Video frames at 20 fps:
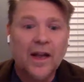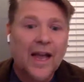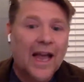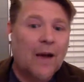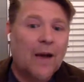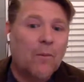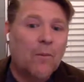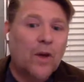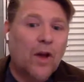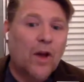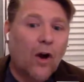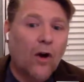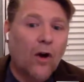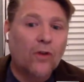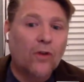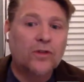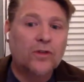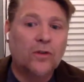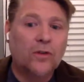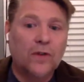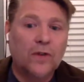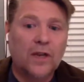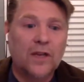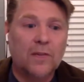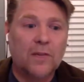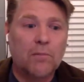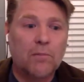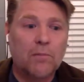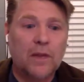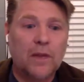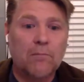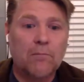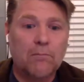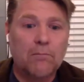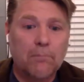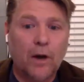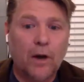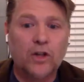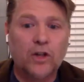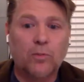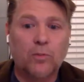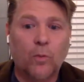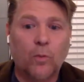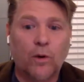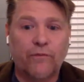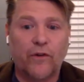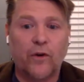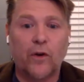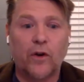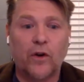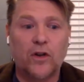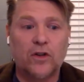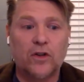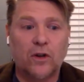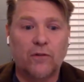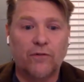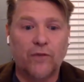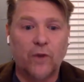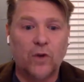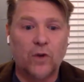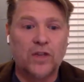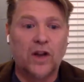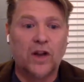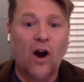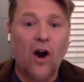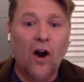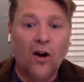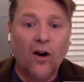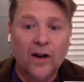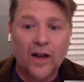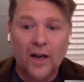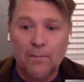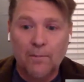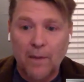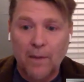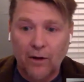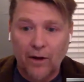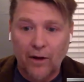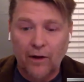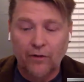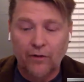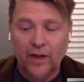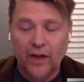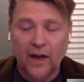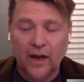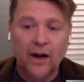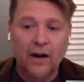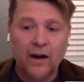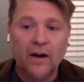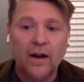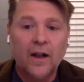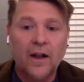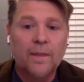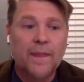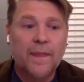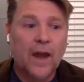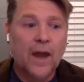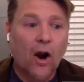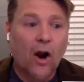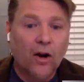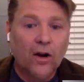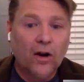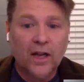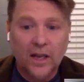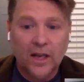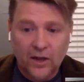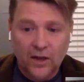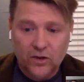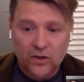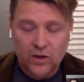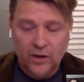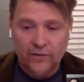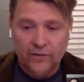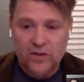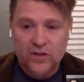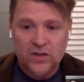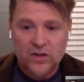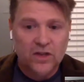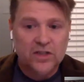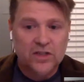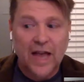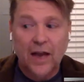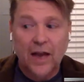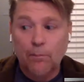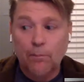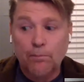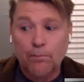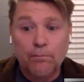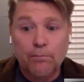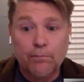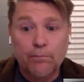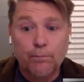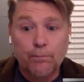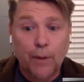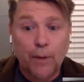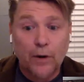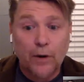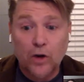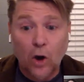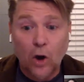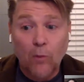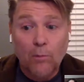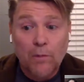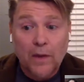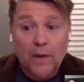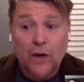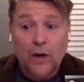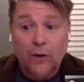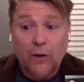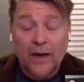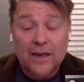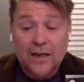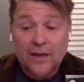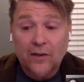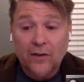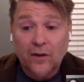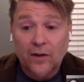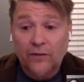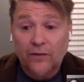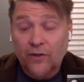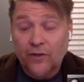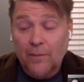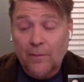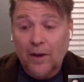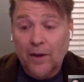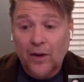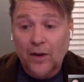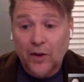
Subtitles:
And we also need to be much more focused on folks that aren't in mental health care, that aren't getting services, and don't meet criteria for mental